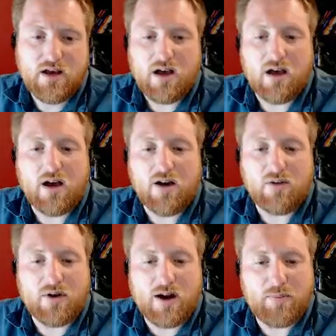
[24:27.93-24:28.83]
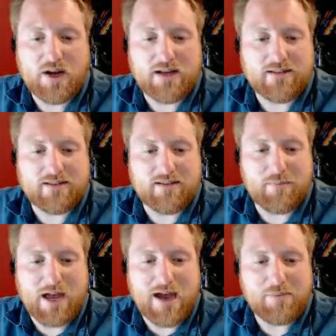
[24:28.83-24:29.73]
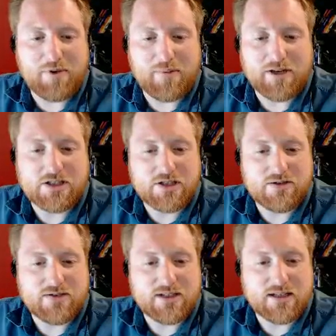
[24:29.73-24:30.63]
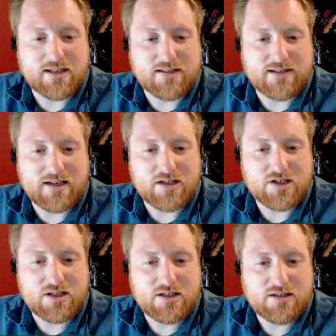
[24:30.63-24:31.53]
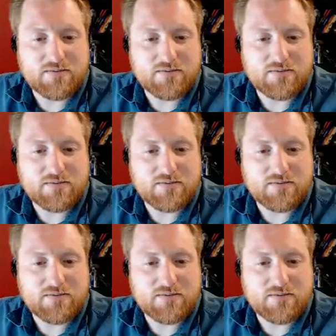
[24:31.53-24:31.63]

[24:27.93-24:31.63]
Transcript: Oh, am I, is this a map? Am I choosing a destination?